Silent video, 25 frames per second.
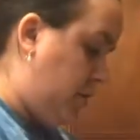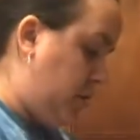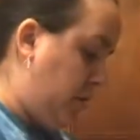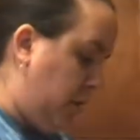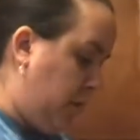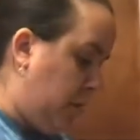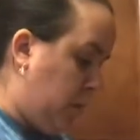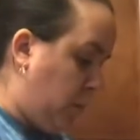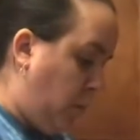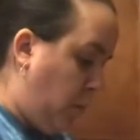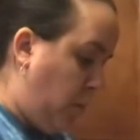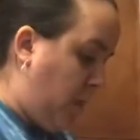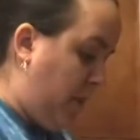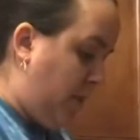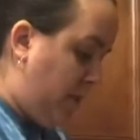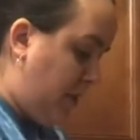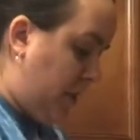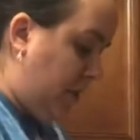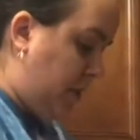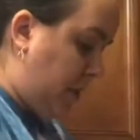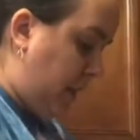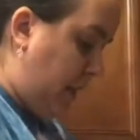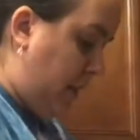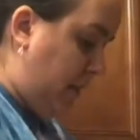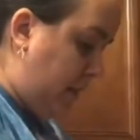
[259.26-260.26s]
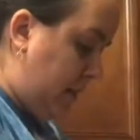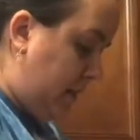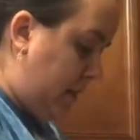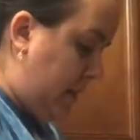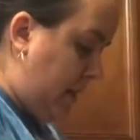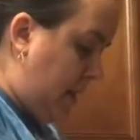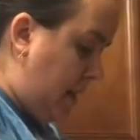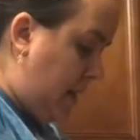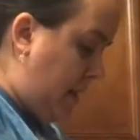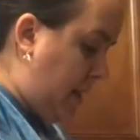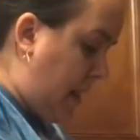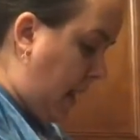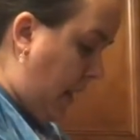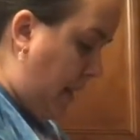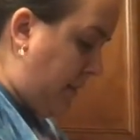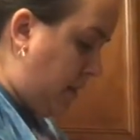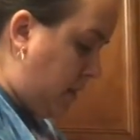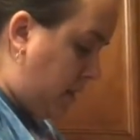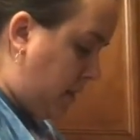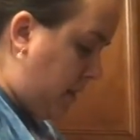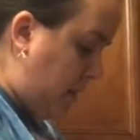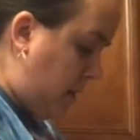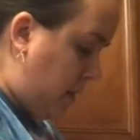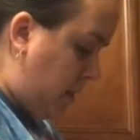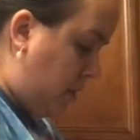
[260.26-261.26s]
juice with the gelatin, and I'm
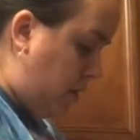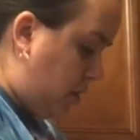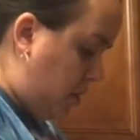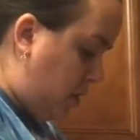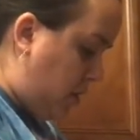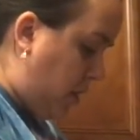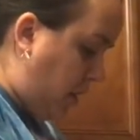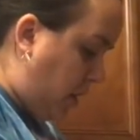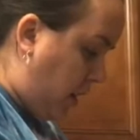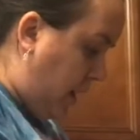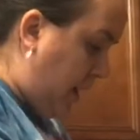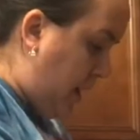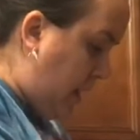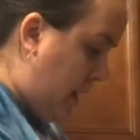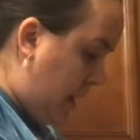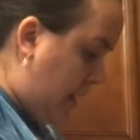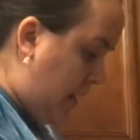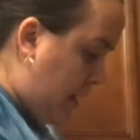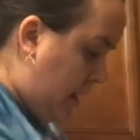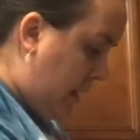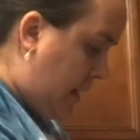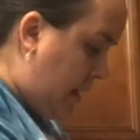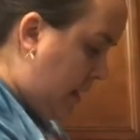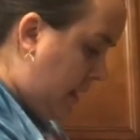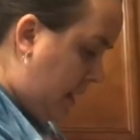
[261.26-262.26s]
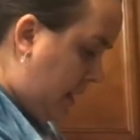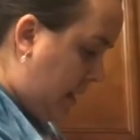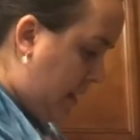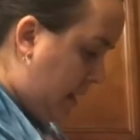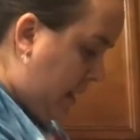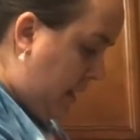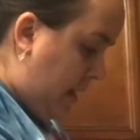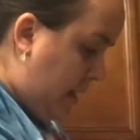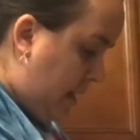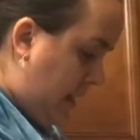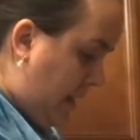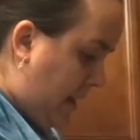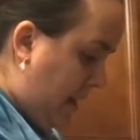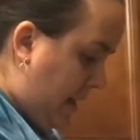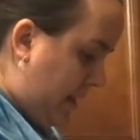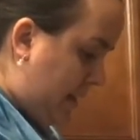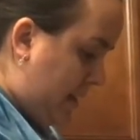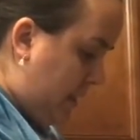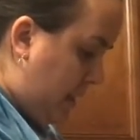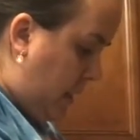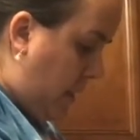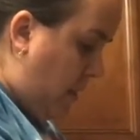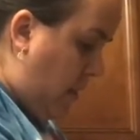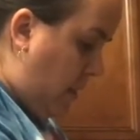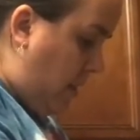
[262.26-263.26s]
just going to stir it
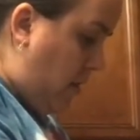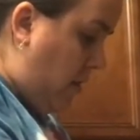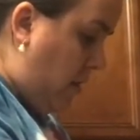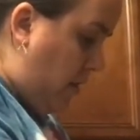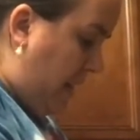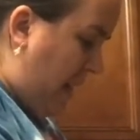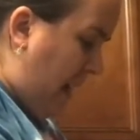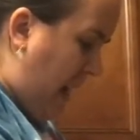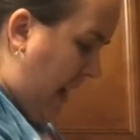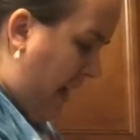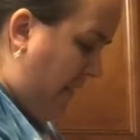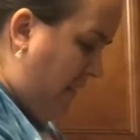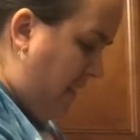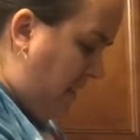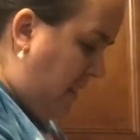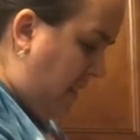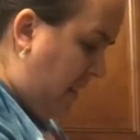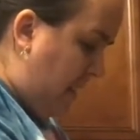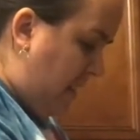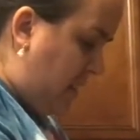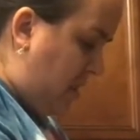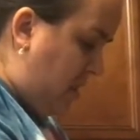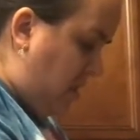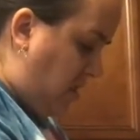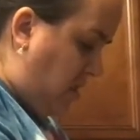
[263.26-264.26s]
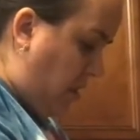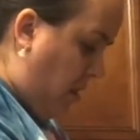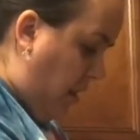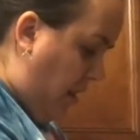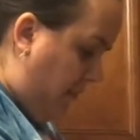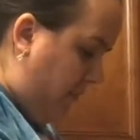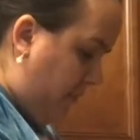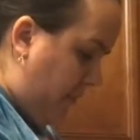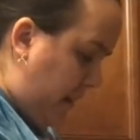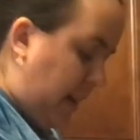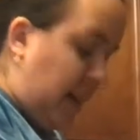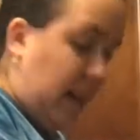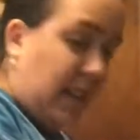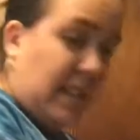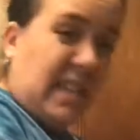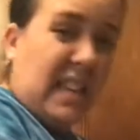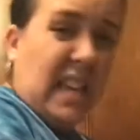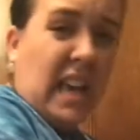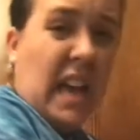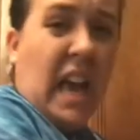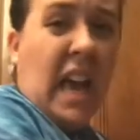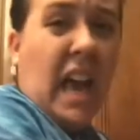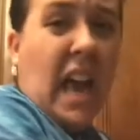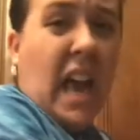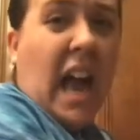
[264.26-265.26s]
until everything is dissolved, because
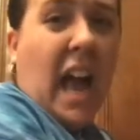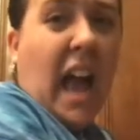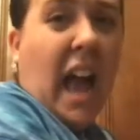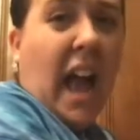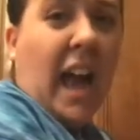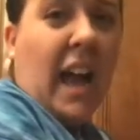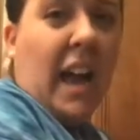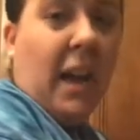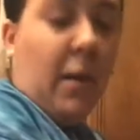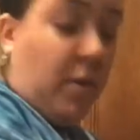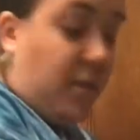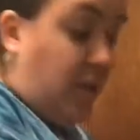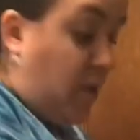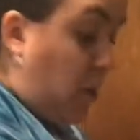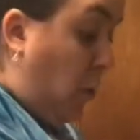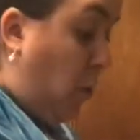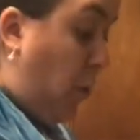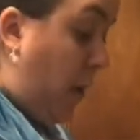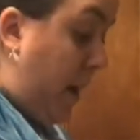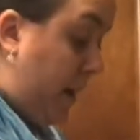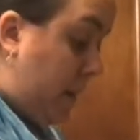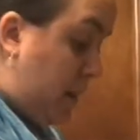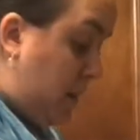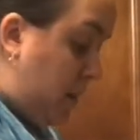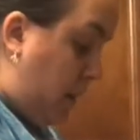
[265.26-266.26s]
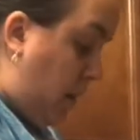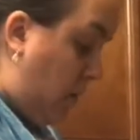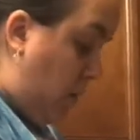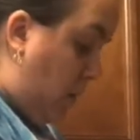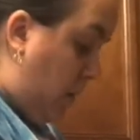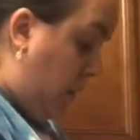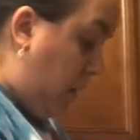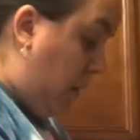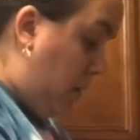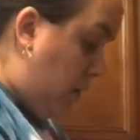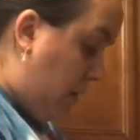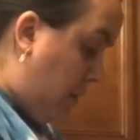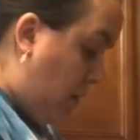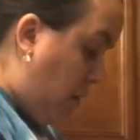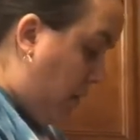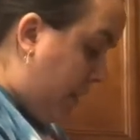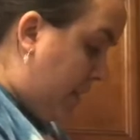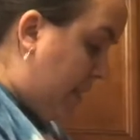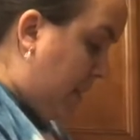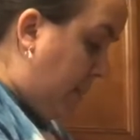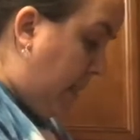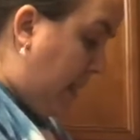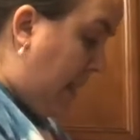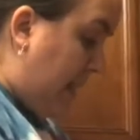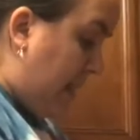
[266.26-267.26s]
with a whisk. You want to use a
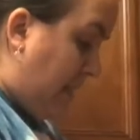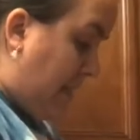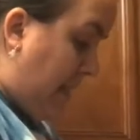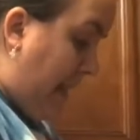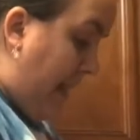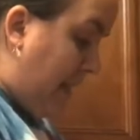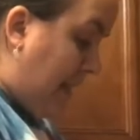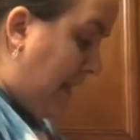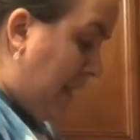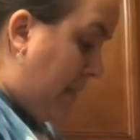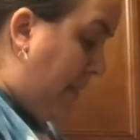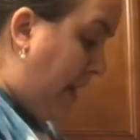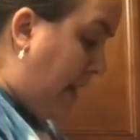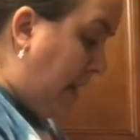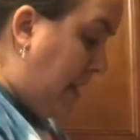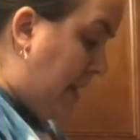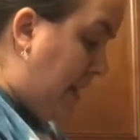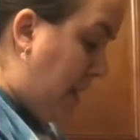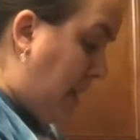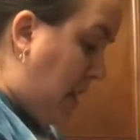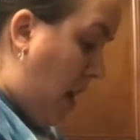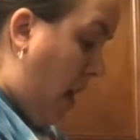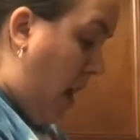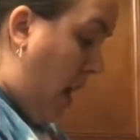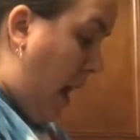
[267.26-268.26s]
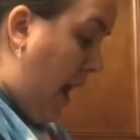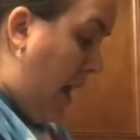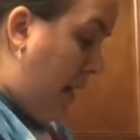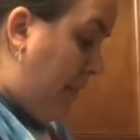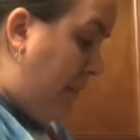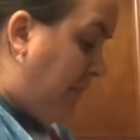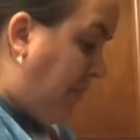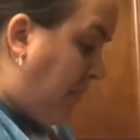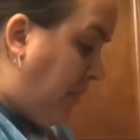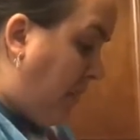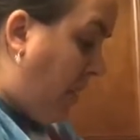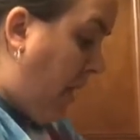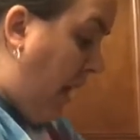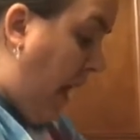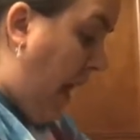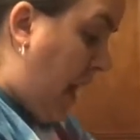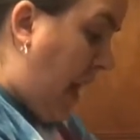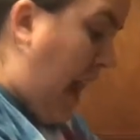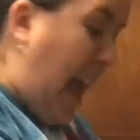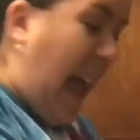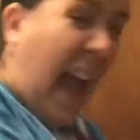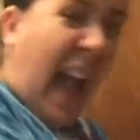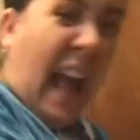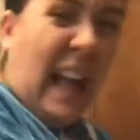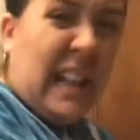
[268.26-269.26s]
whisk because last time I did not, and
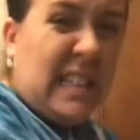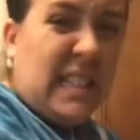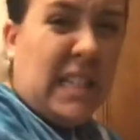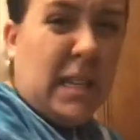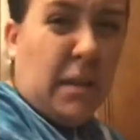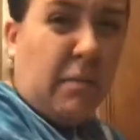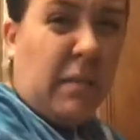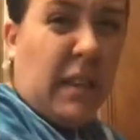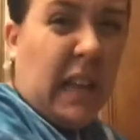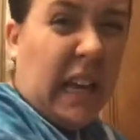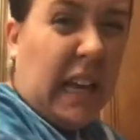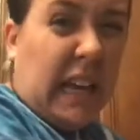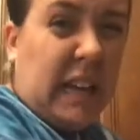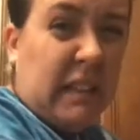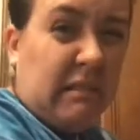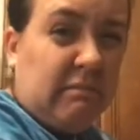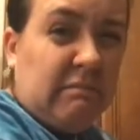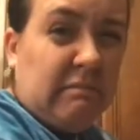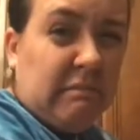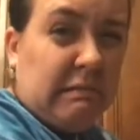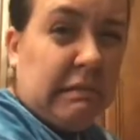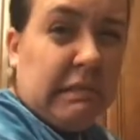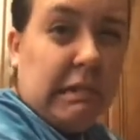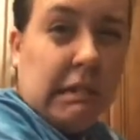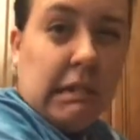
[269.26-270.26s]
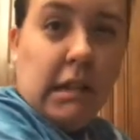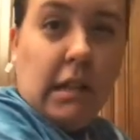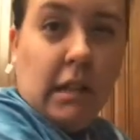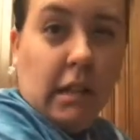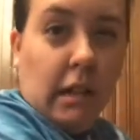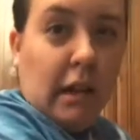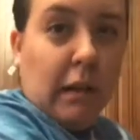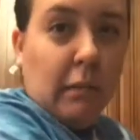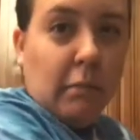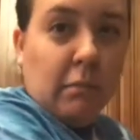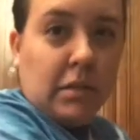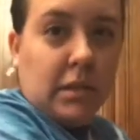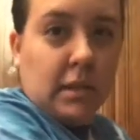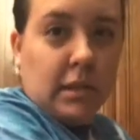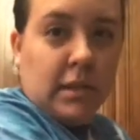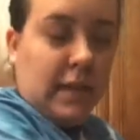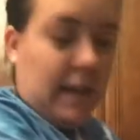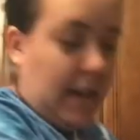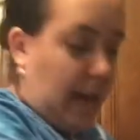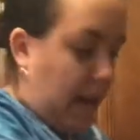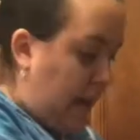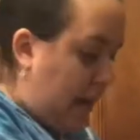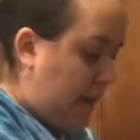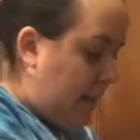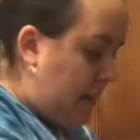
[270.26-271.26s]
I had some like clumps,
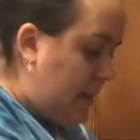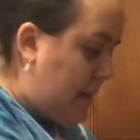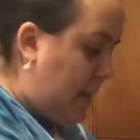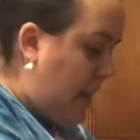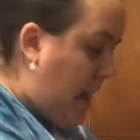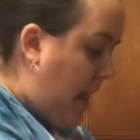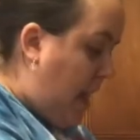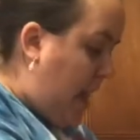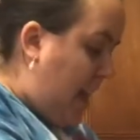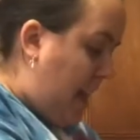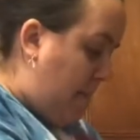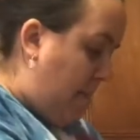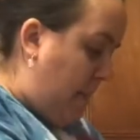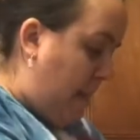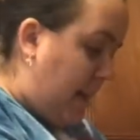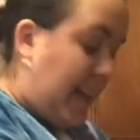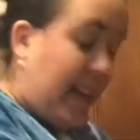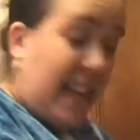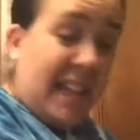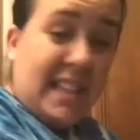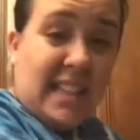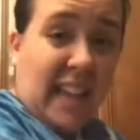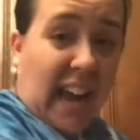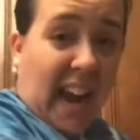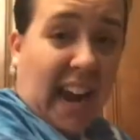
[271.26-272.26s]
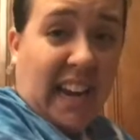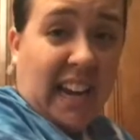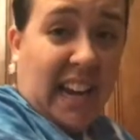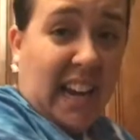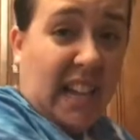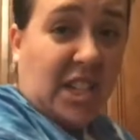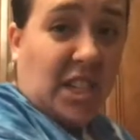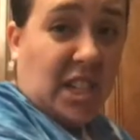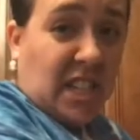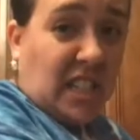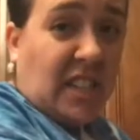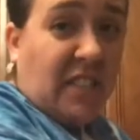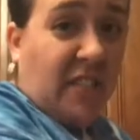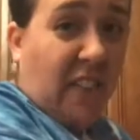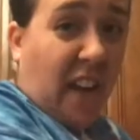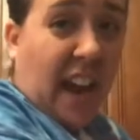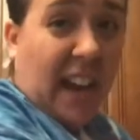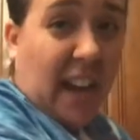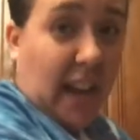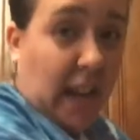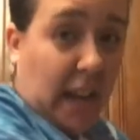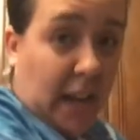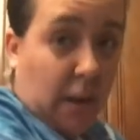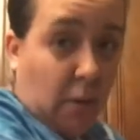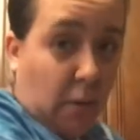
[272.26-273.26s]
and my kids ate it just
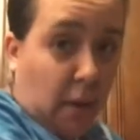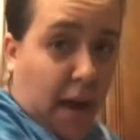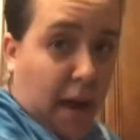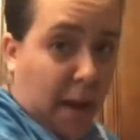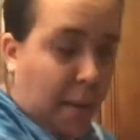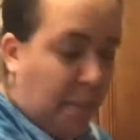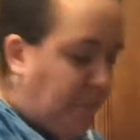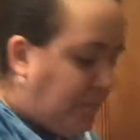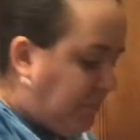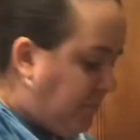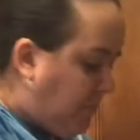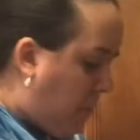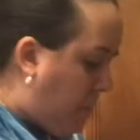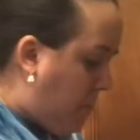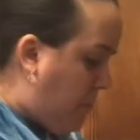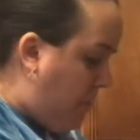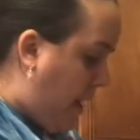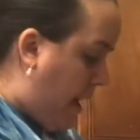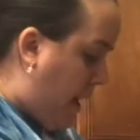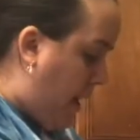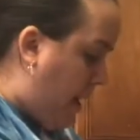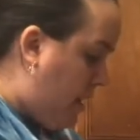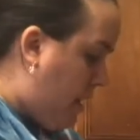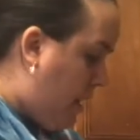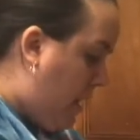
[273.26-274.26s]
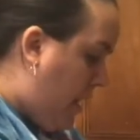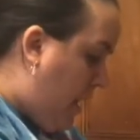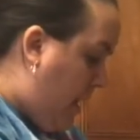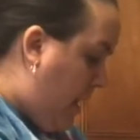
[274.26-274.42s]
fine anyway, but